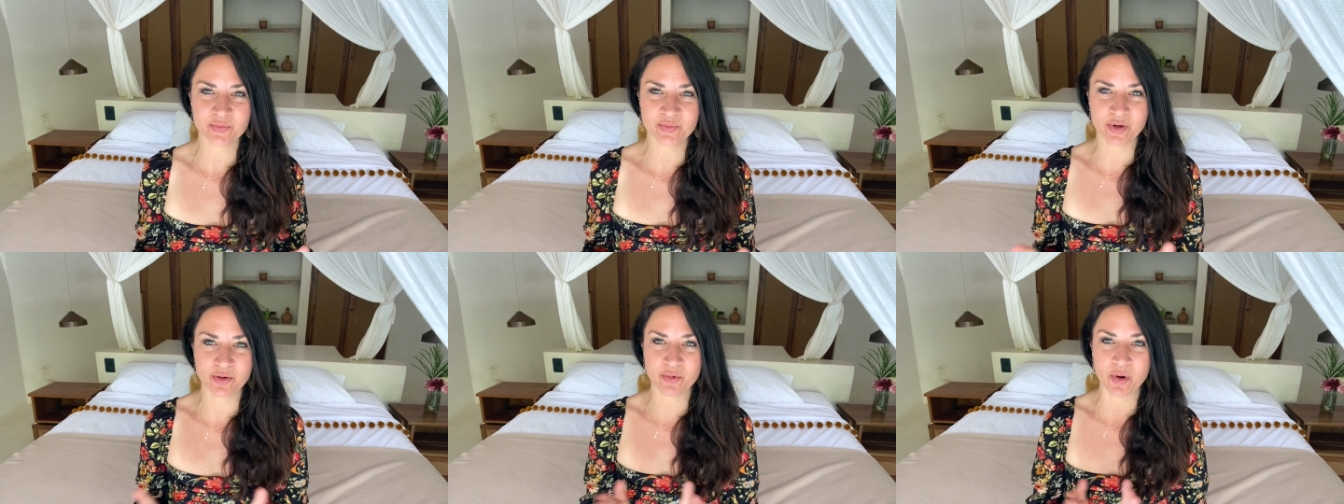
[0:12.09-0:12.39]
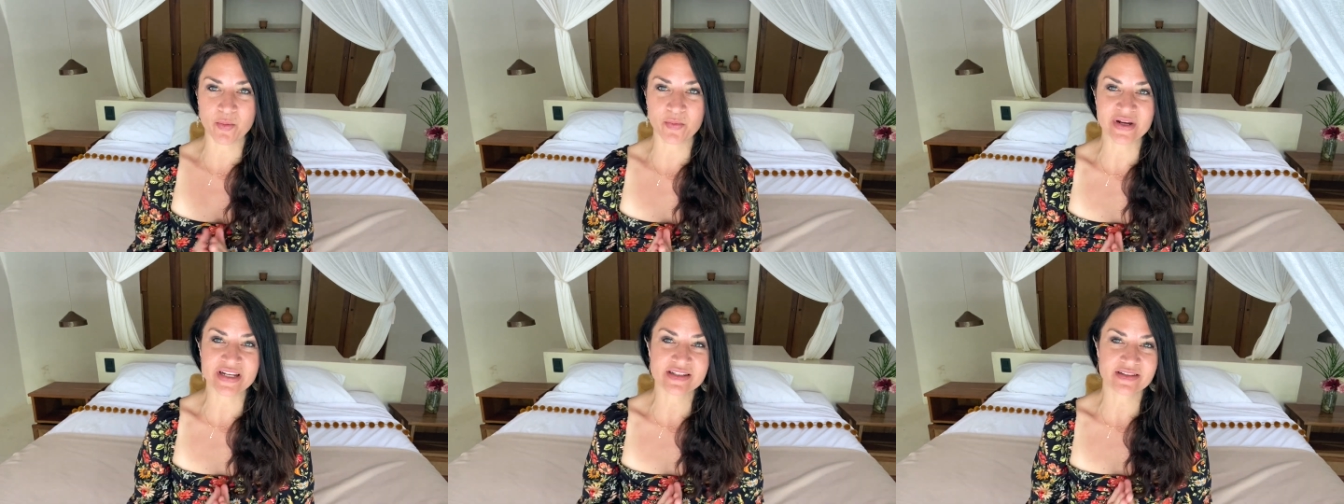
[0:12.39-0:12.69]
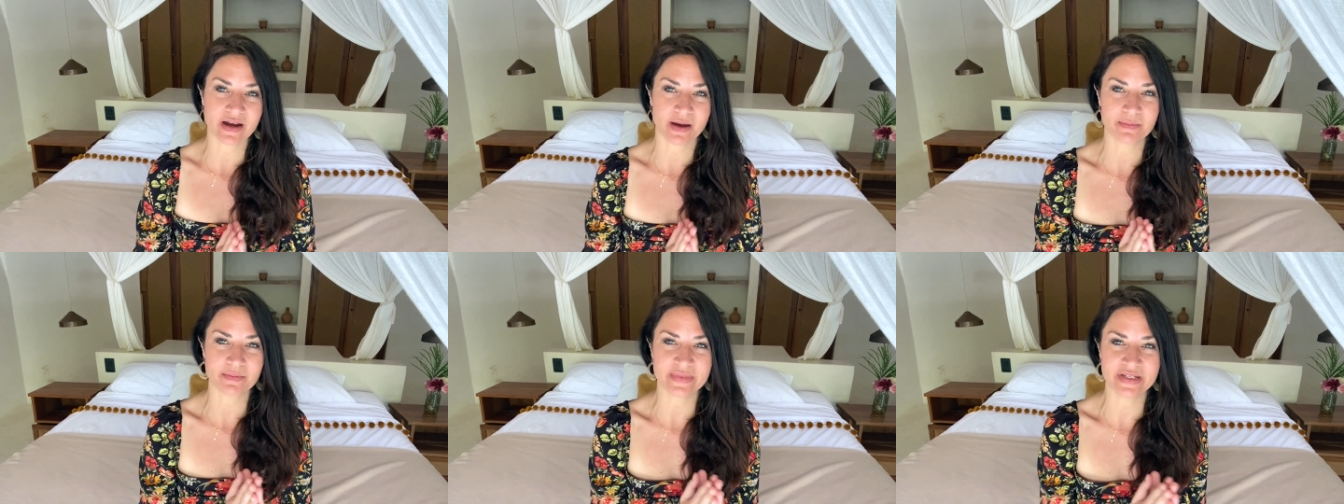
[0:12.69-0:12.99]
but when we
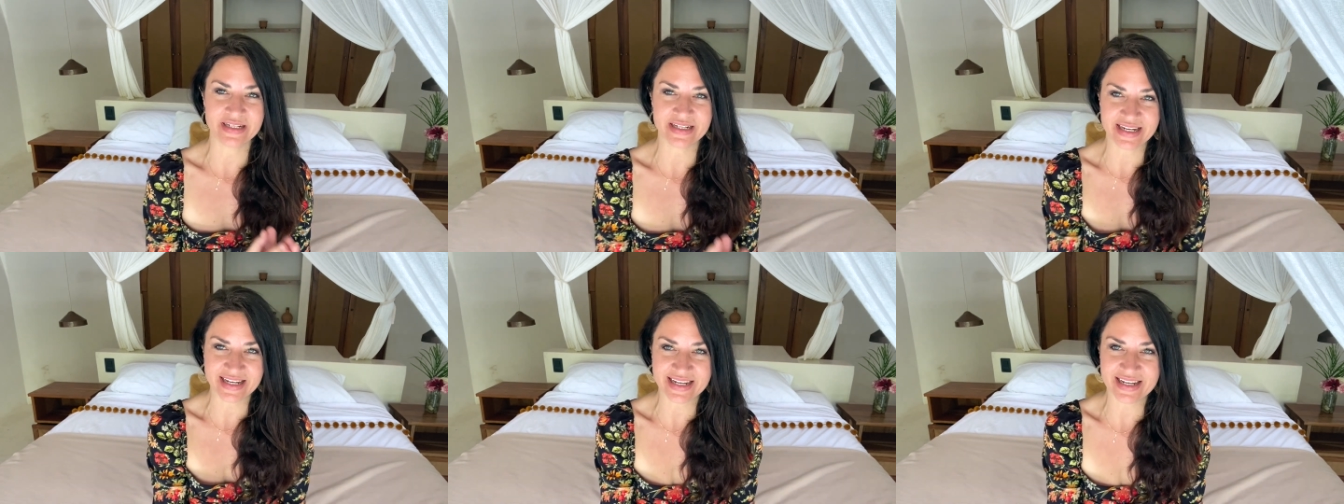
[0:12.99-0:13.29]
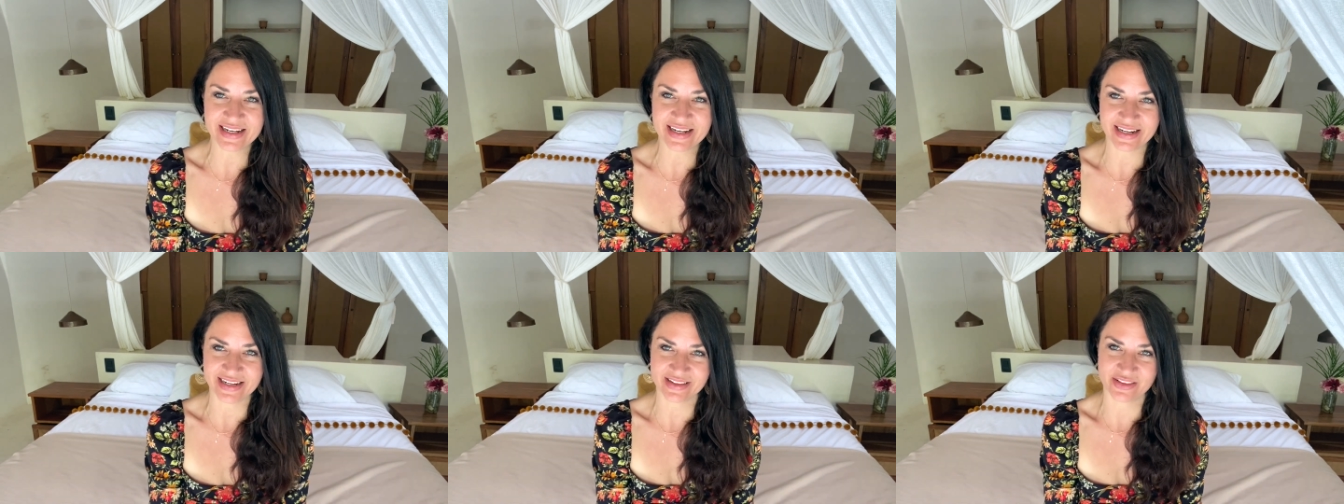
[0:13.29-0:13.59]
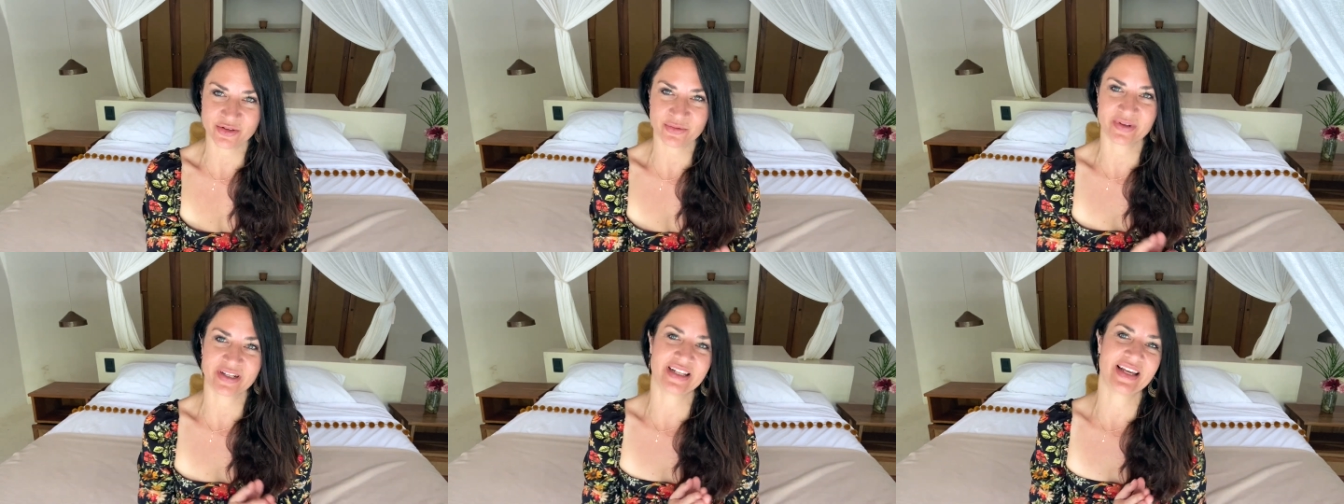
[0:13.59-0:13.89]
stop needing
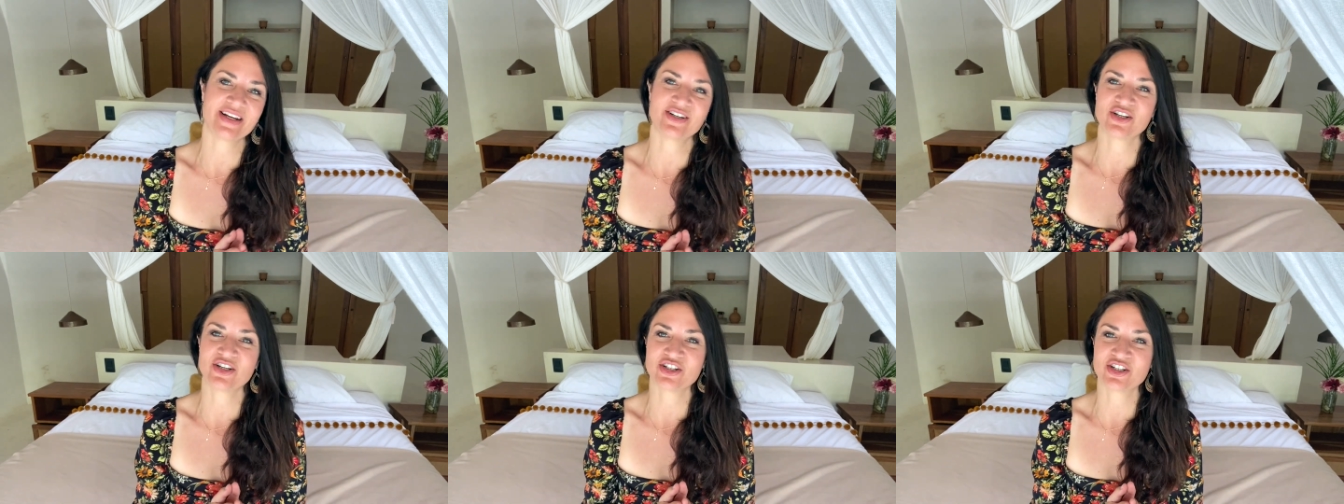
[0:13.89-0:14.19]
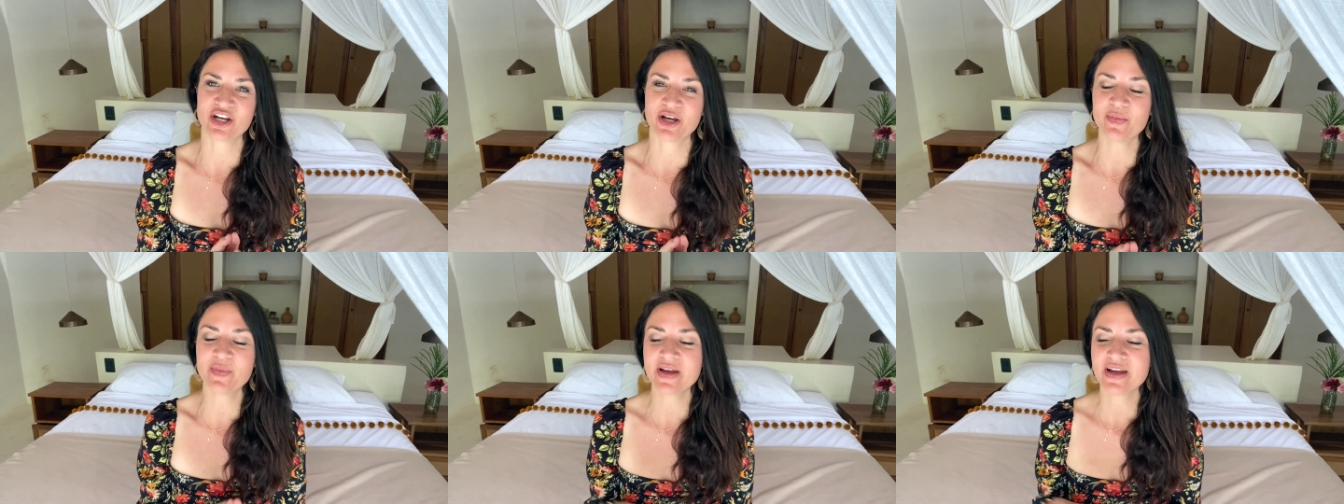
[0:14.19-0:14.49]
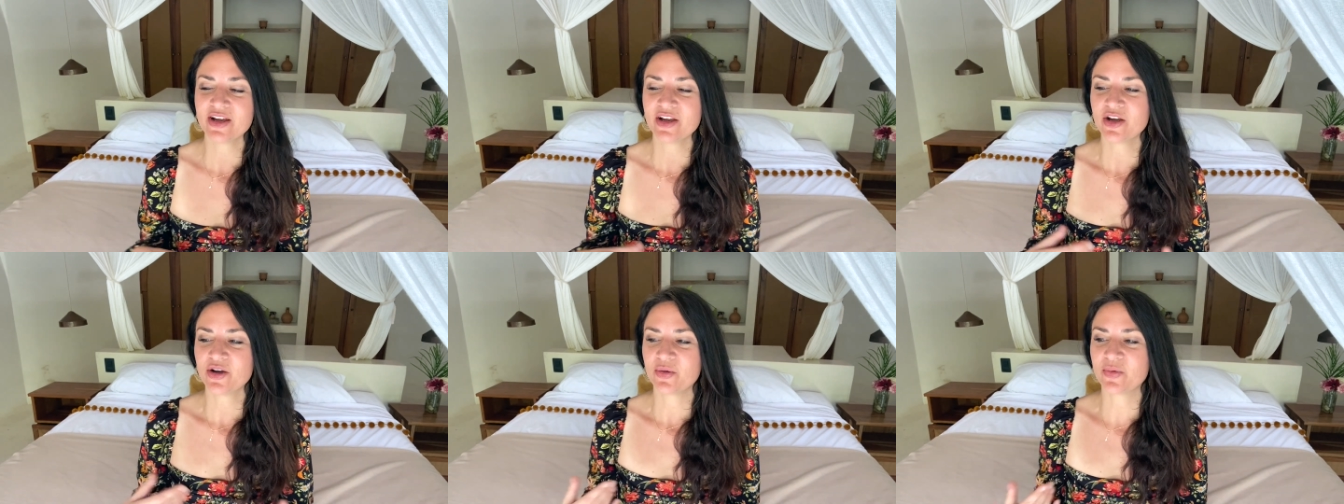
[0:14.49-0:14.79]
the relationship,
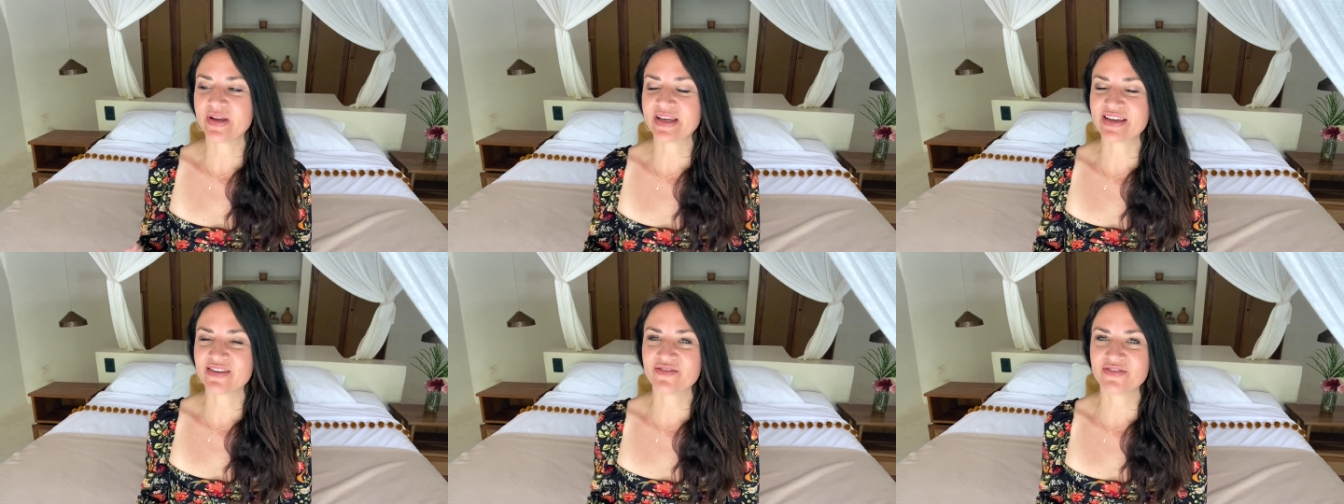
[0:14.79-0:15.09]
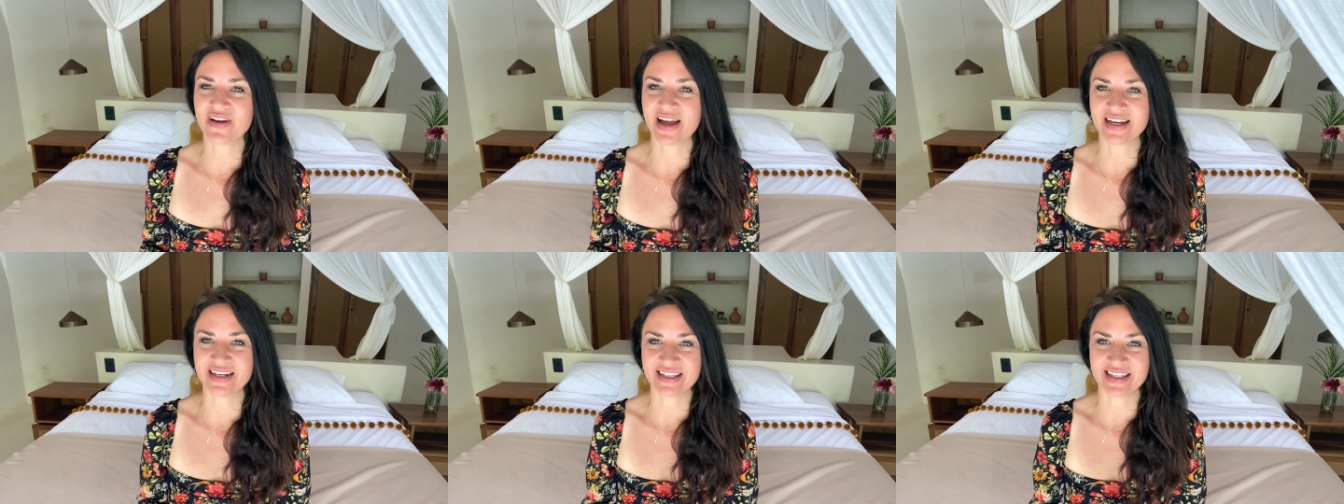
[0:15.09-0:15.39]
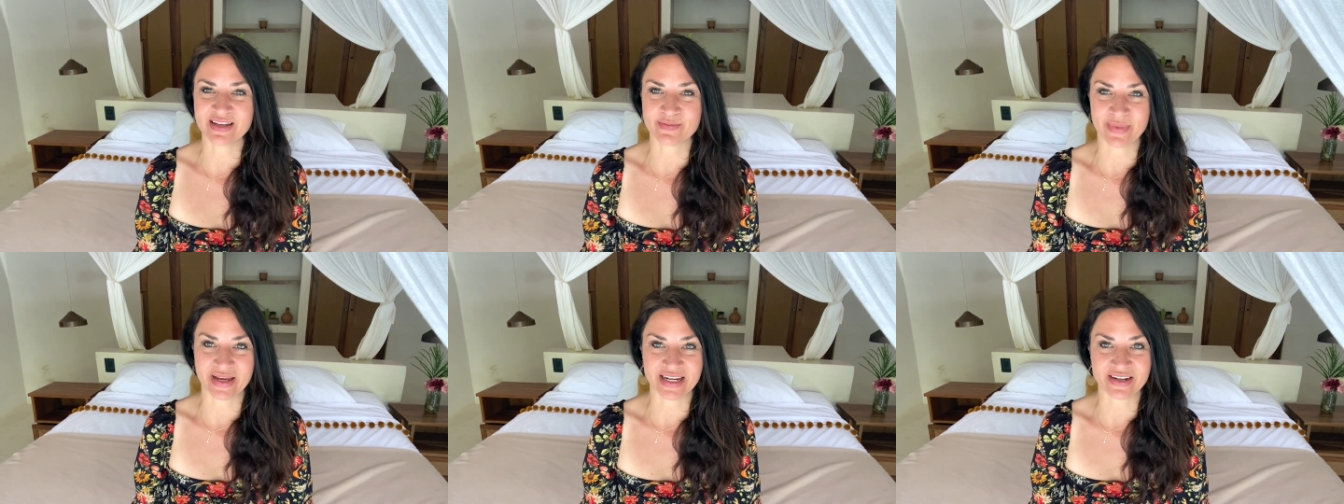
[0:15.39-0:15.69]
we can
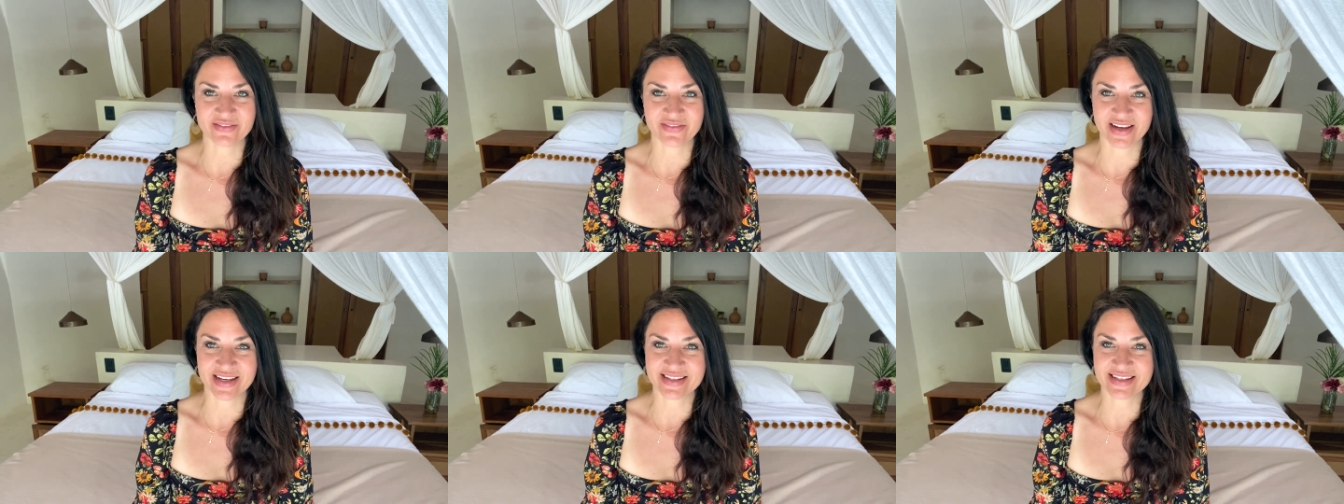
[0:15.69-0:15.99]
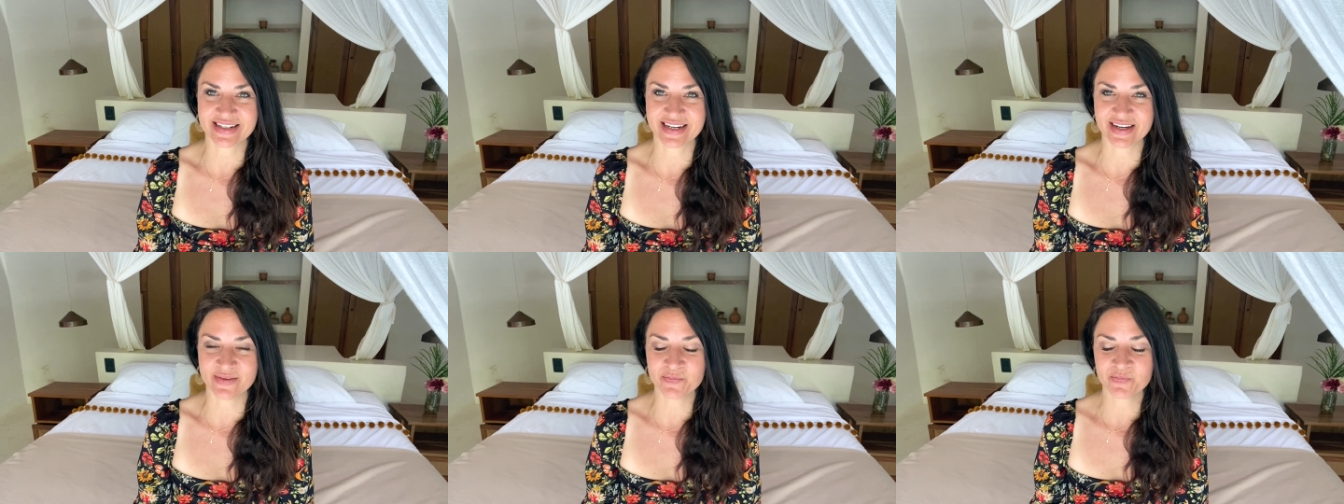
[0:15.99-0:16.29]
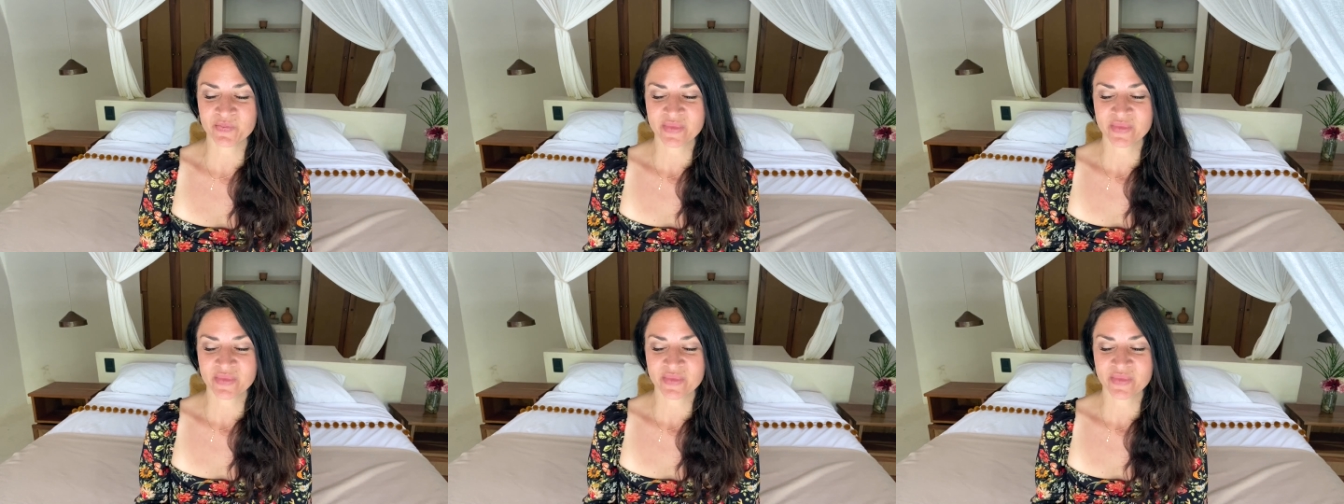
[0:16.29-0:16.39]
finally manifest it.